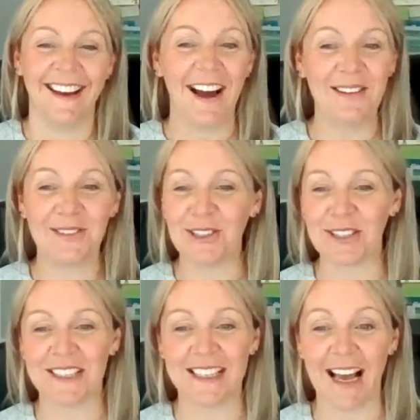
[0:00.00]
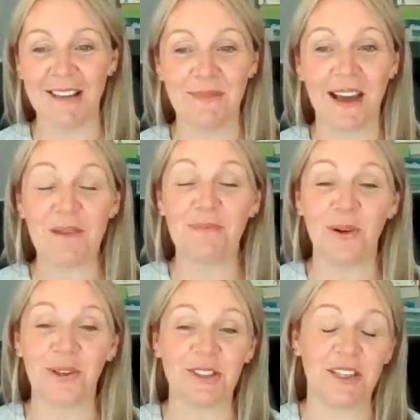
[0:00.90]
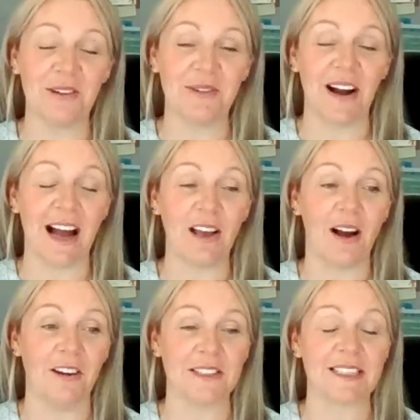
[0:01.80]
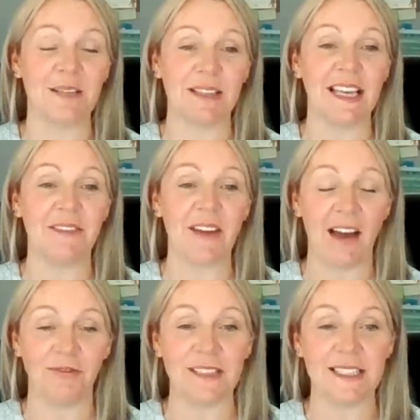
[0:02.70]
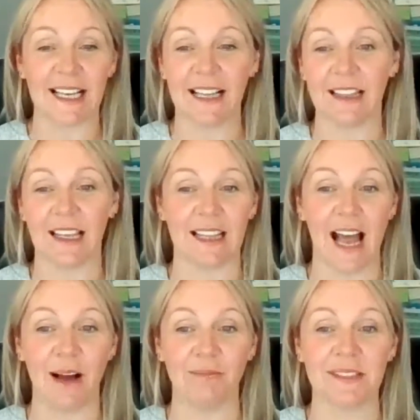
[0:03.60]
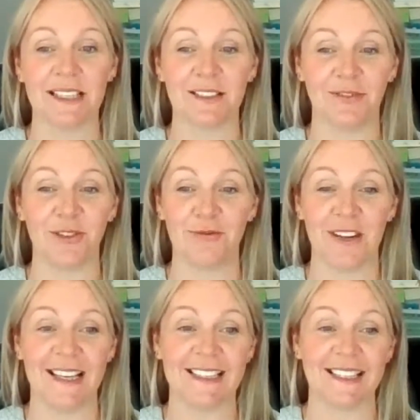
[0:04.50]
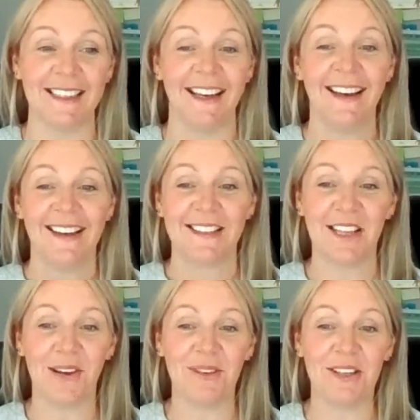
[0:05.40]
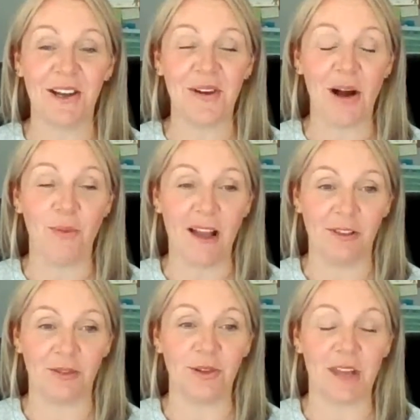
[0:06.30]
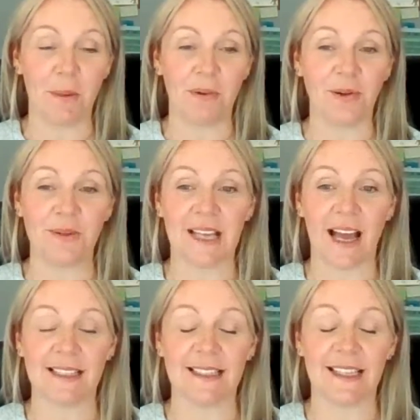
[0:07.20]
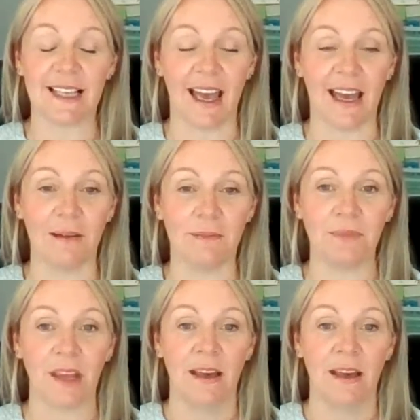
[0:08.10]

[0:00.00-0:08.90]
It was just a nightmare. But do you know what? I honestly believe every single thing that happens is for a reason. So, I went through that process. I